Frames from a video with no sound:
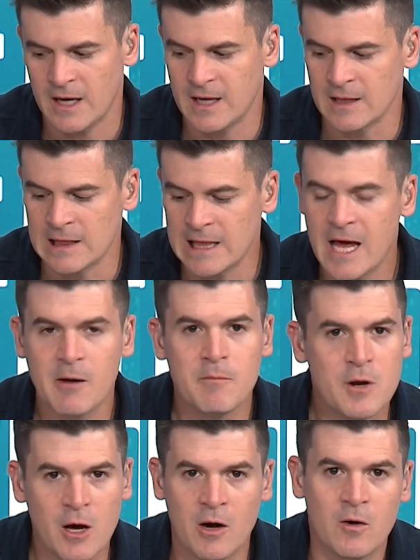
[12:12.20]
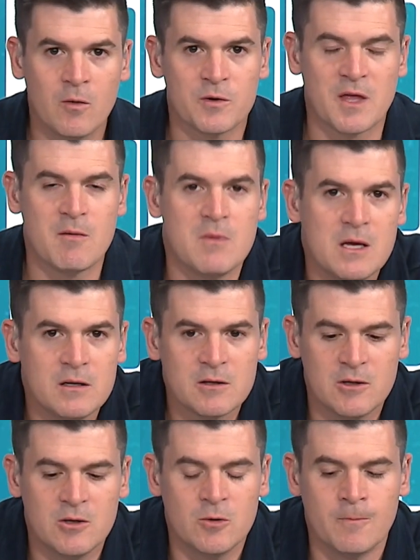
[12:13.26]
and let them know what they mean
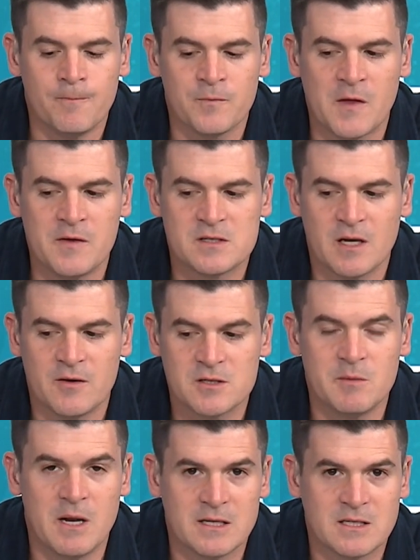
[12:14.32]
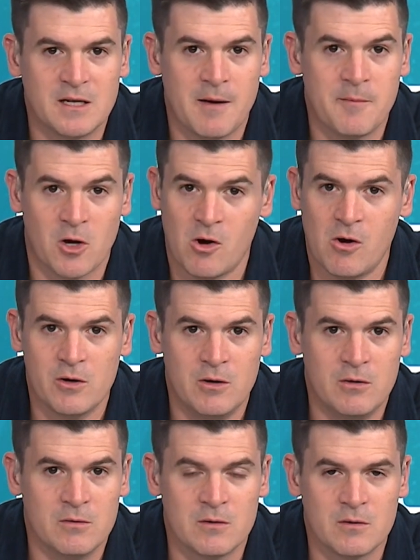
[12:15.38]
to you, and then say, There's gonna be nights I'm gonna call
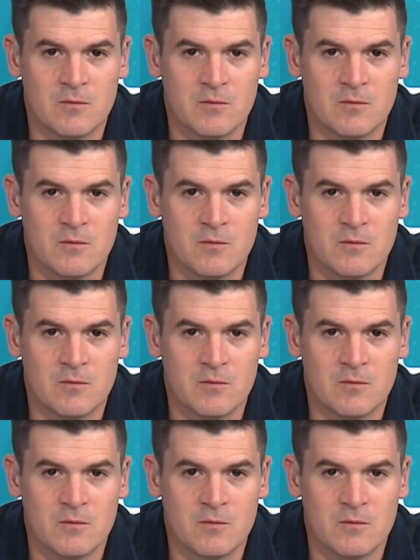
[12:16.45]
you.